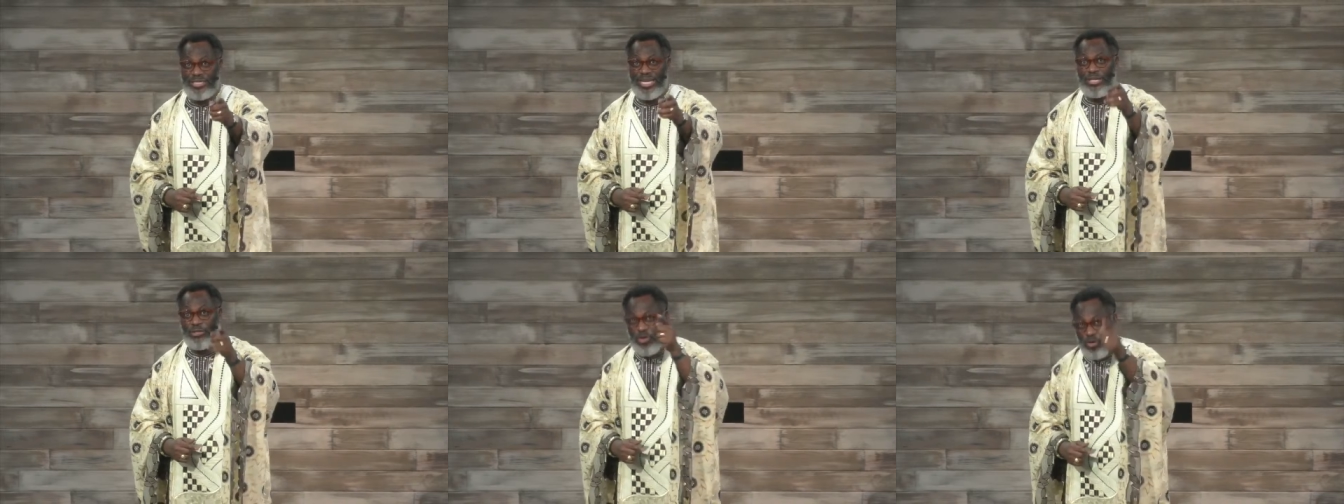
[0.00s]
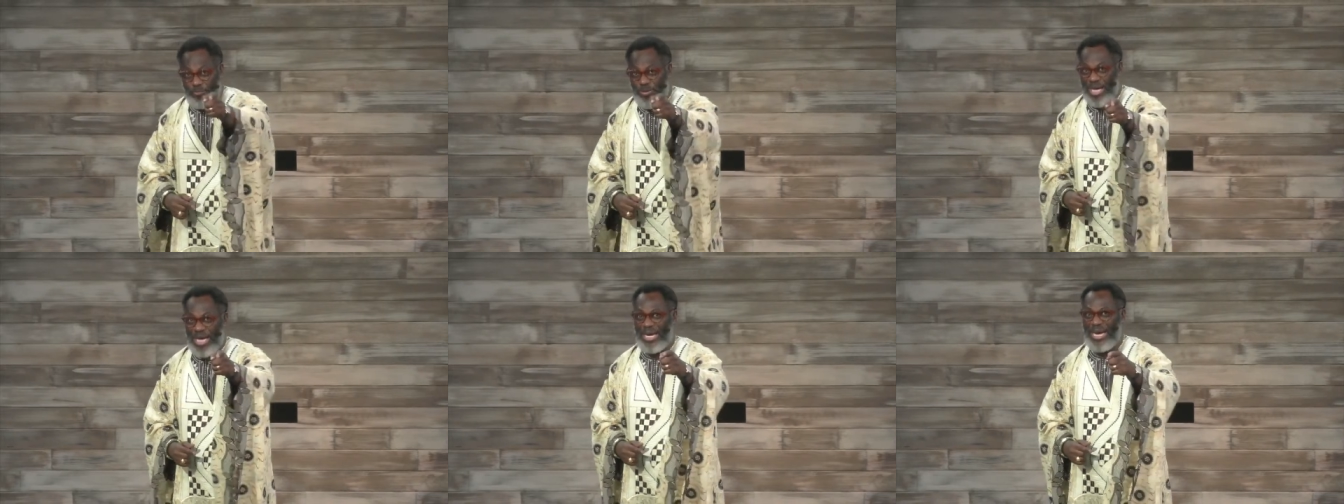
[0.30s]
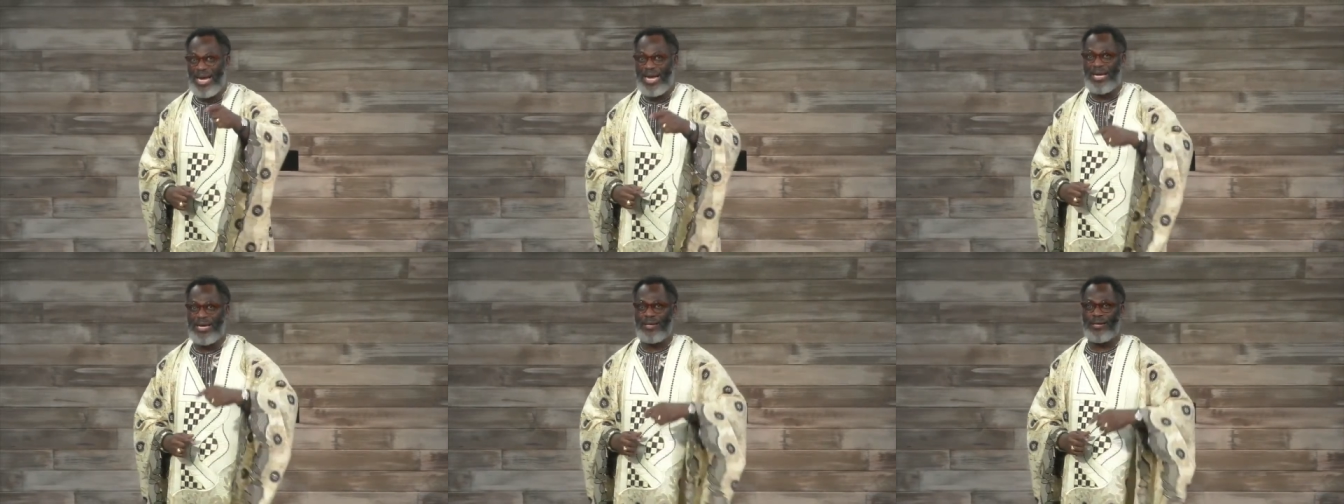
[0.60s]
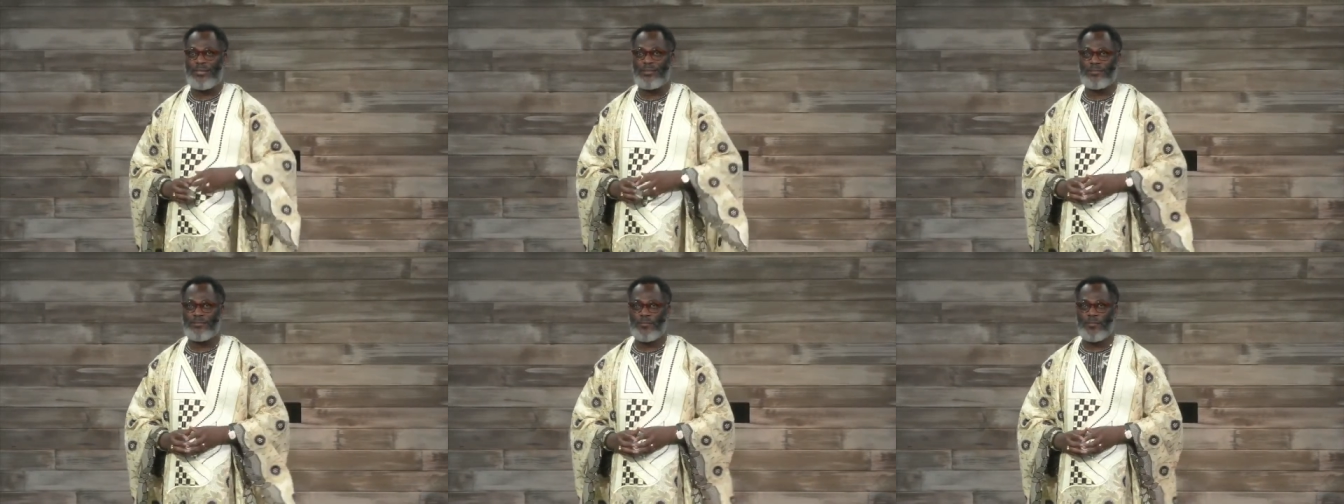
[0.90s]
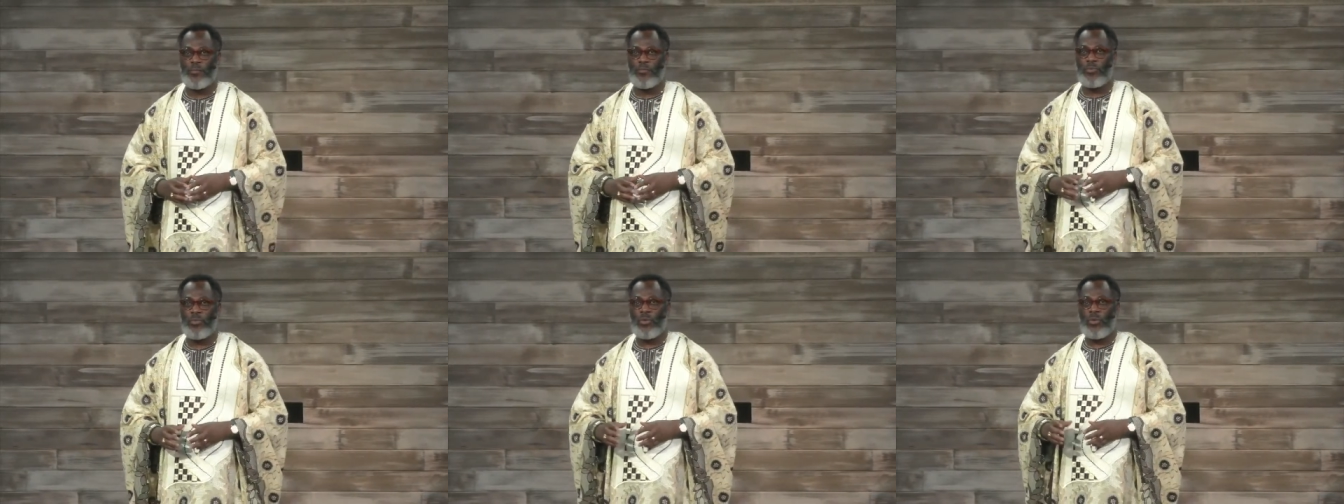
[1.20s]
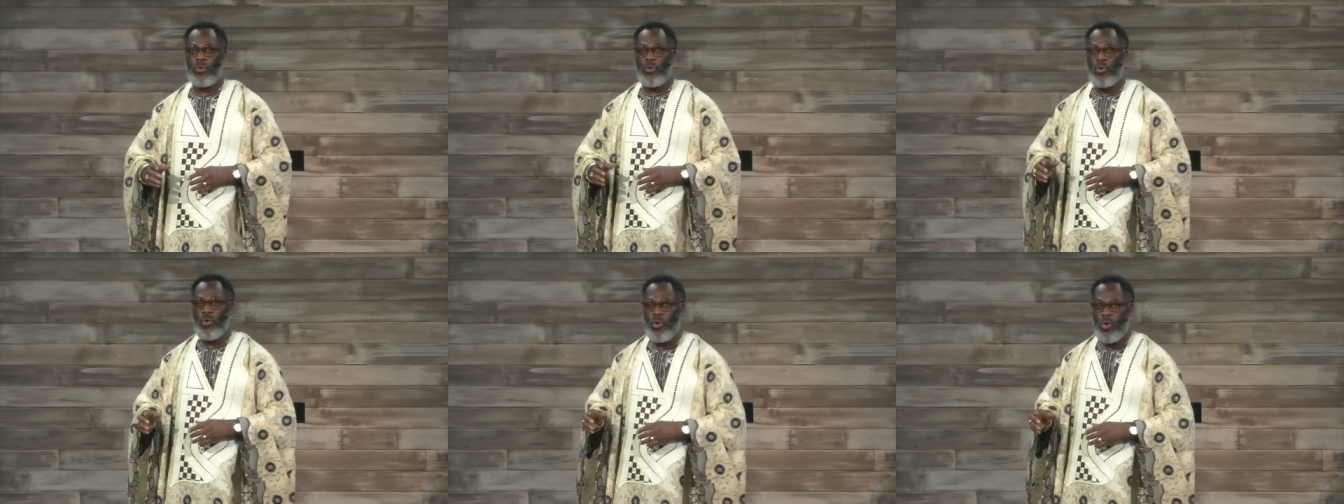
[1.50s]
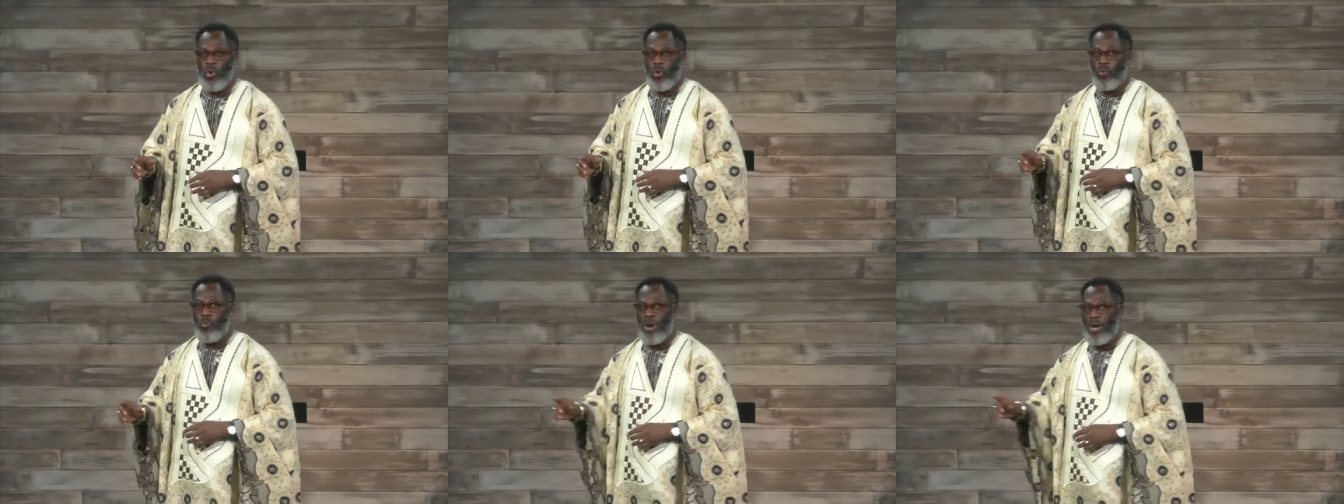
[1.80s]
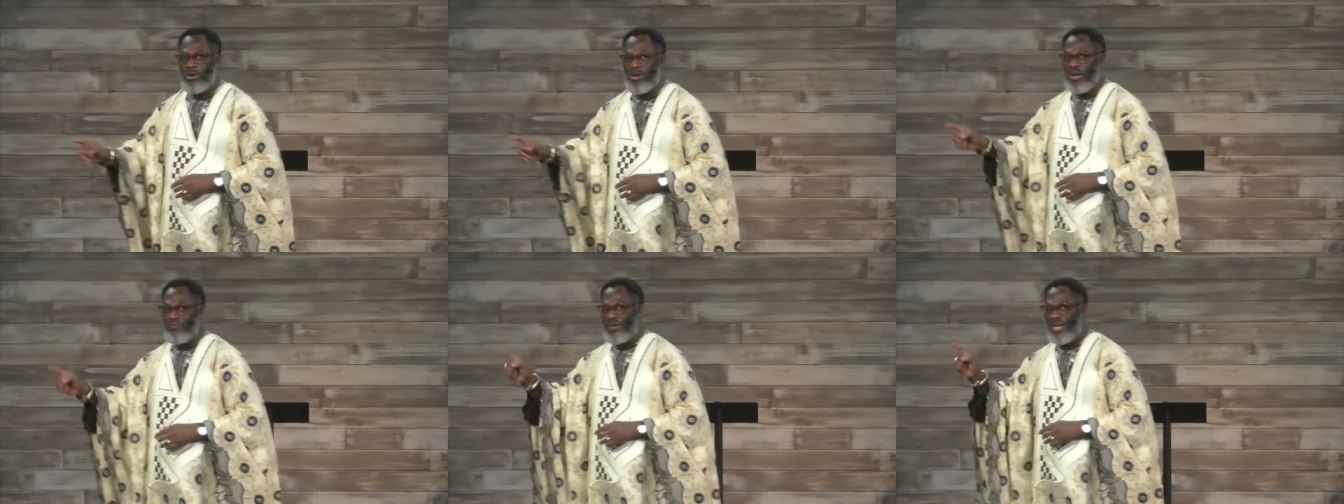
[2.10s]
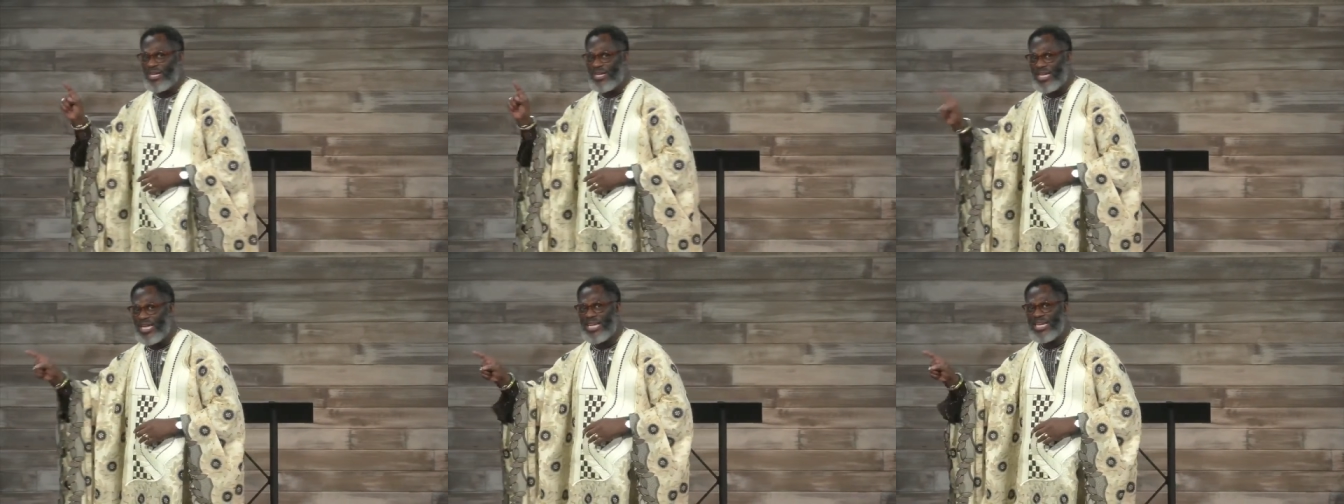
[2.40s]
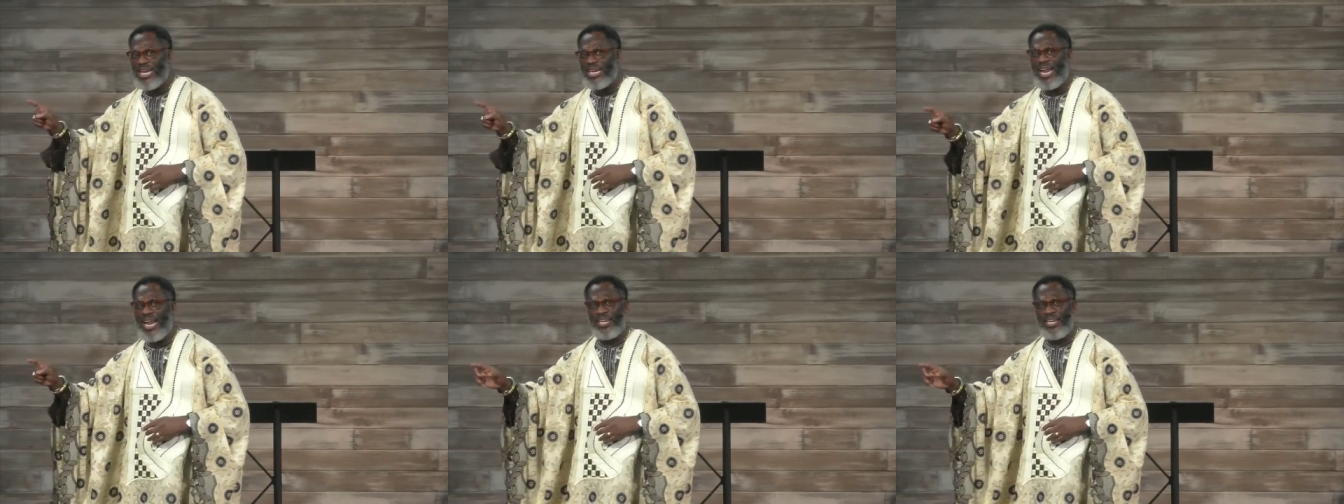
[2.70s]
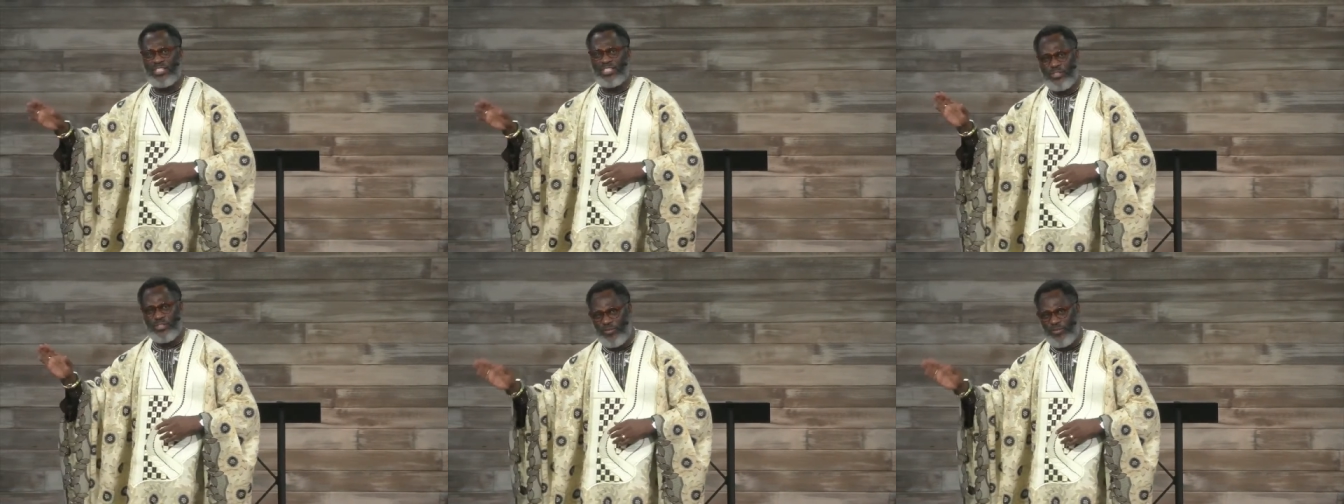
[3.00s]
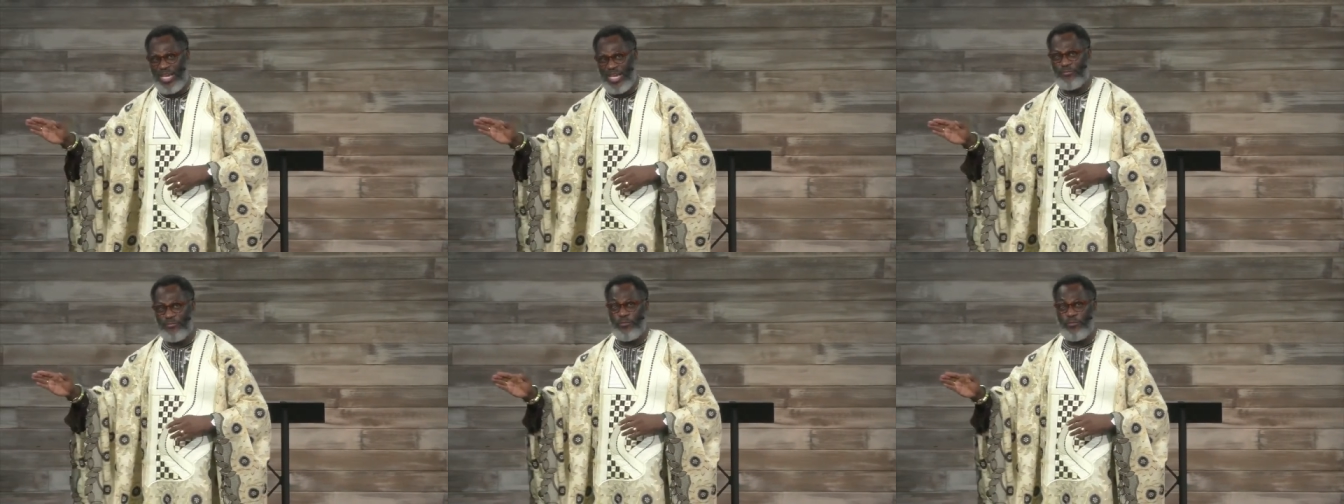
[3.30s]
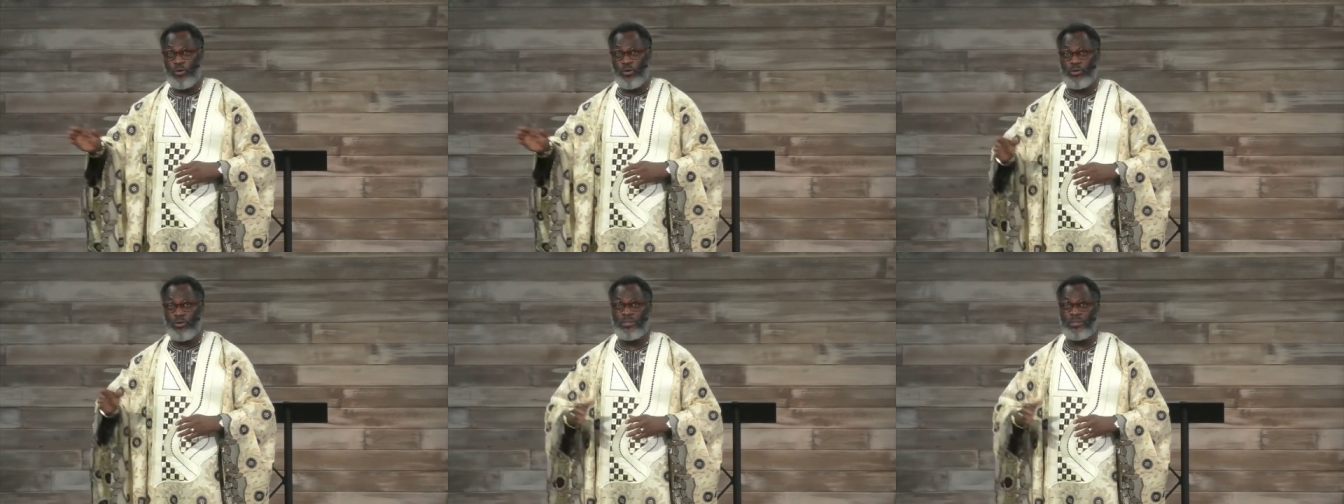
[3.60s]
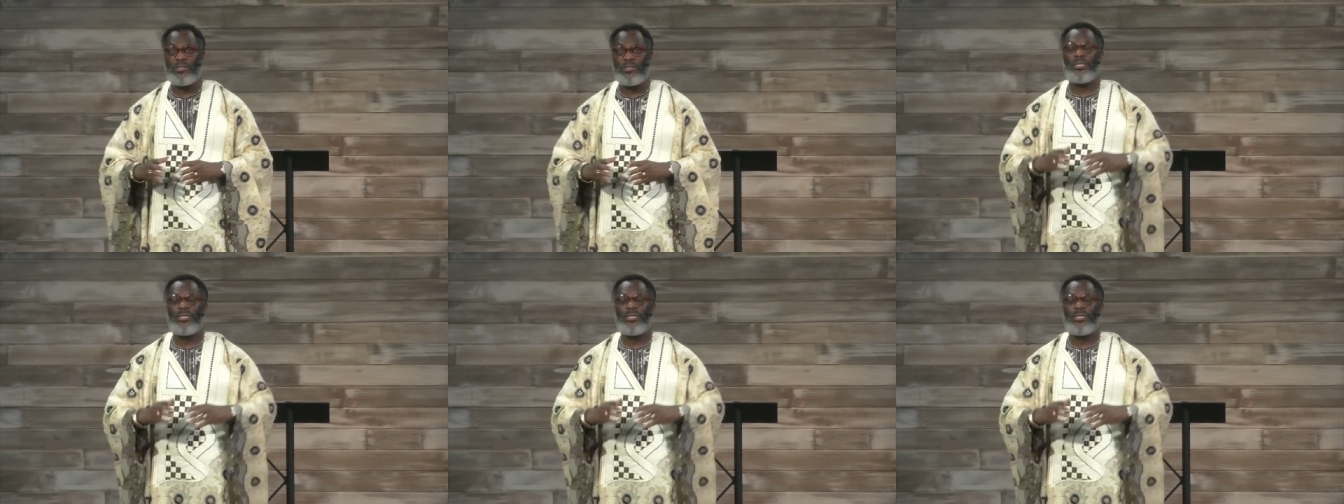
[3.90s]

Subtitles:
that you'll be a liar. When you have a leader that is fearful,